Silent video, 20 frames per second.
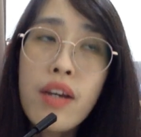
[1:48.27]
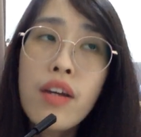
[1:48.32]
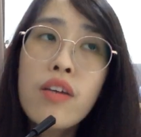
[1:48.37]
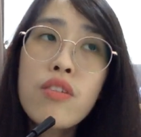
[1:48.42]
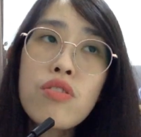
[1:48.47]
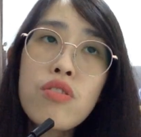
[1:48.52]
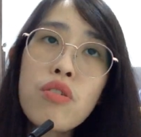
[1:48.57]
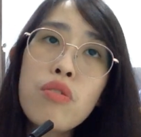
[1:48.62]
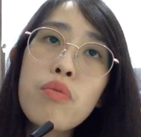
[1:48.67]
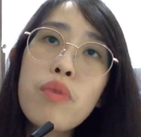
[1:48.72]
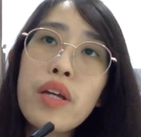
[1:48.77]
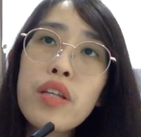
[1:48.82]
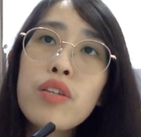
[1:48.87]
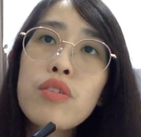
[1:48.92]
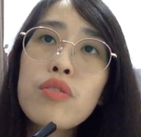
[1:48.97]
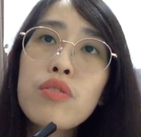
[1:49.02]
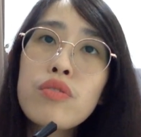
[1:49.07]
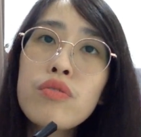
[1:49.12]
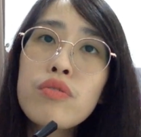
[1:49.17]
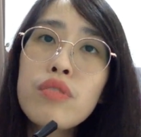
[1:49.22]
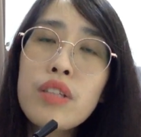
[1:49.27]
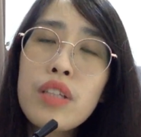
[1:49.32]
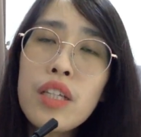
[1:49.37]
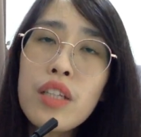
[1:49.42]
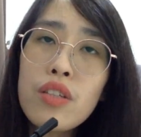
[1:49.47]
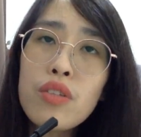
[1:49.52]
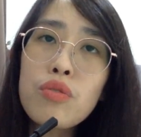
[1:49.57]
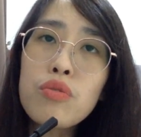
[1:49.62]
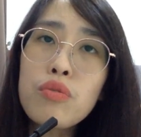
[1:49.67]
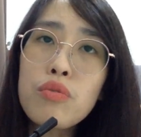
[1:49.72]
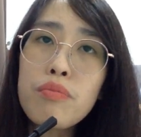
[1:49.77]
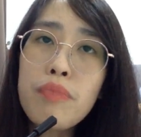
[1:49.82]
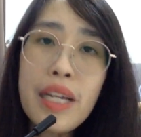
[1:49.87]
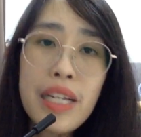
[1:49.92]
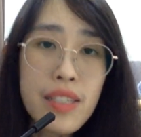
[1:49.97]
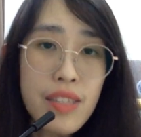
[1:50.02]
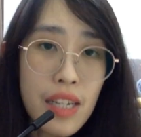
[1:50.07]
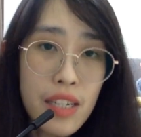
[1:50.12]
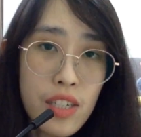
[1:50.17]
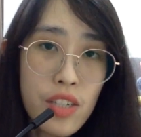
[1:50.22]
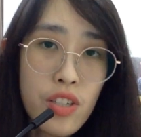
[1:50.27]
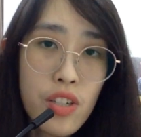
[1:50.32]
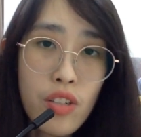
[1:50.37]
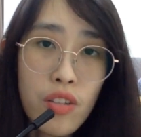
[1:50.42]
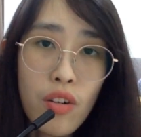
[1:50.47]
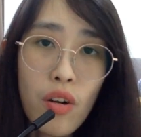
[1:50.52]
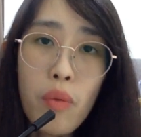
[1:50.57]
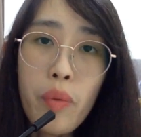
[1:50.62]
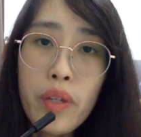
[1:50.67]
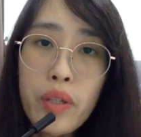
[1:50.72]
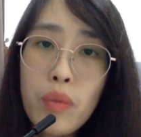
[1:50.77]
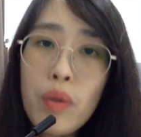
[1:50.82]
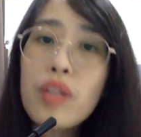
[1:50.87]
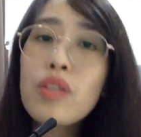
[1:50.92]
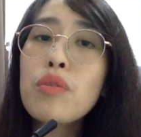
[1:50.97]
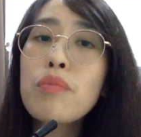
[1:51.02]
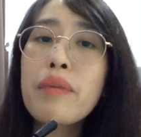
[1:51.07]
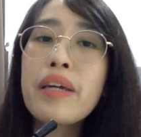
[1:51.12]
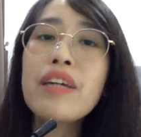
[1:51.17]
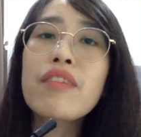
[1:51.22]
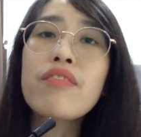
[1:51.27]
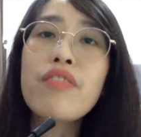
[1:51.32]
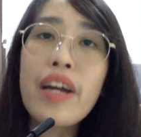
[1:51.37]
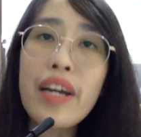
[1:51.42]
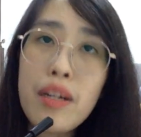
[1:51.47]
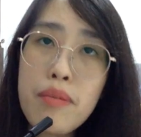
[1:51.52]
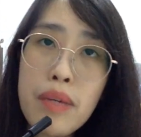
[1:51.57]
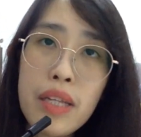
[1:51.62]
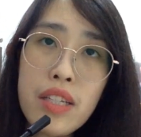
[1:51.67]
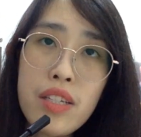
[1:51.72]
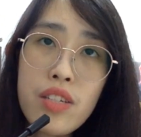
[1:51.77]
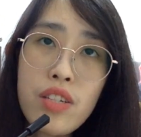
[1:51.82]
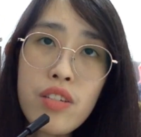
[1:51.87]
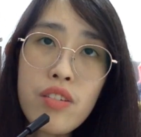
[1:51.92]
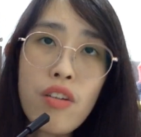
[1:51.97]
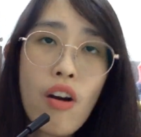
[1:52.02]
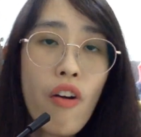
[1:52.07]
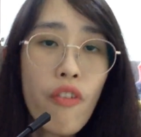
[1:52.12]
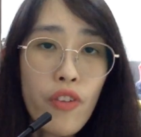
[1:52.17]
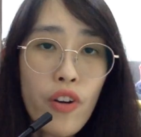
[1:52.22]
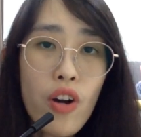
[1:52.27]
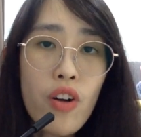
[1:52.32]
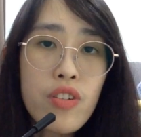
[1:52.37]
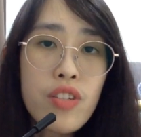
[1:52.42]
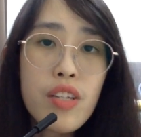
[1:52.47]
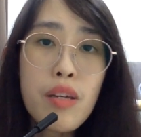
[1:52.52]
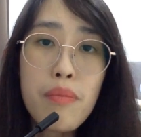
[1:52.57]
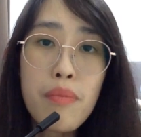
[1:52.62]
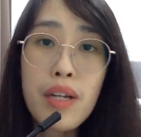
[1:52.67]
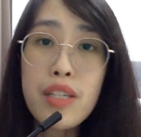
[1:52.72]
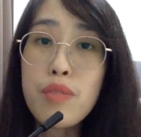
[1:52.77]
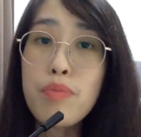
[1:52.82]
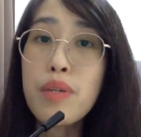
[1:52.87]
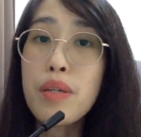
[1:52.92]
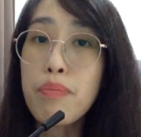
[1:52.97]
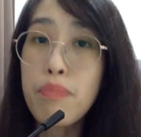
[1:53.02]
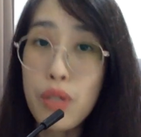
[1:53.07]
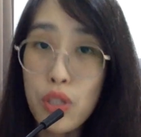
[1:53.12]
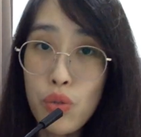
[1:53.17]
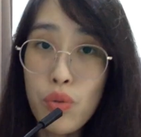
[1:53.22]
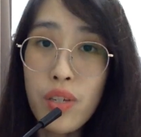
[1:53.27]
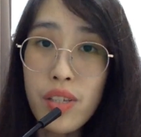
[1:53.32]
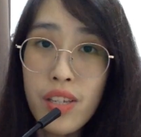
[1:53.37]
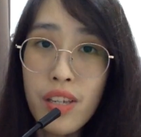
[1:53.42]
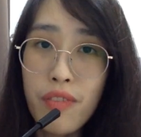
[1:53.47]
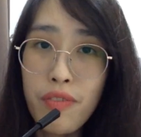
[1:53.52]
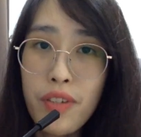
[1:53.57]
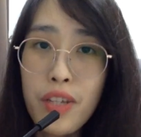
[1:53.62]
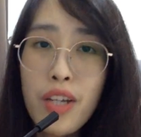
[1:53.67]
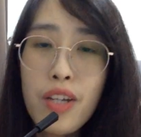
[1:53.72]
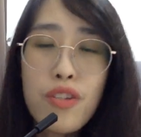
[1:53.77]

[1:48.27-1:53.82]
So when you need to make suggestion, or when you want to make recommendation, of course it must be persuasive.